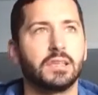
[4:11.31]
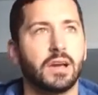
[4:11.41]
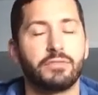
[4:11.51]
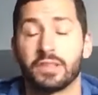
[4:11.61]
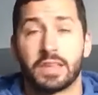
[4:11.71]

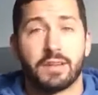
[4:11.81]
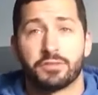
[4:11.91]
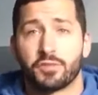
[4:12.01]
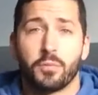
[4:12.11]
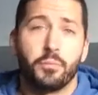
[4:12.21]
I feel like you have
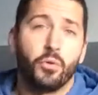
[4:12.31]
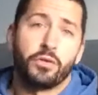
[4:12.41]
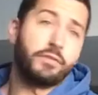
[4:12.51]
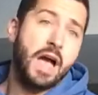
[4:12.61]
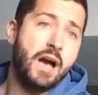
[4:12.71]
to start both
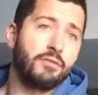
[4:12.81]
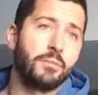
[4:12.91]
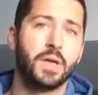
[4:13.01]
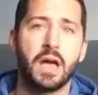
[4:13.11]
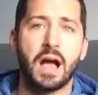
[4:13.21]
if you have them.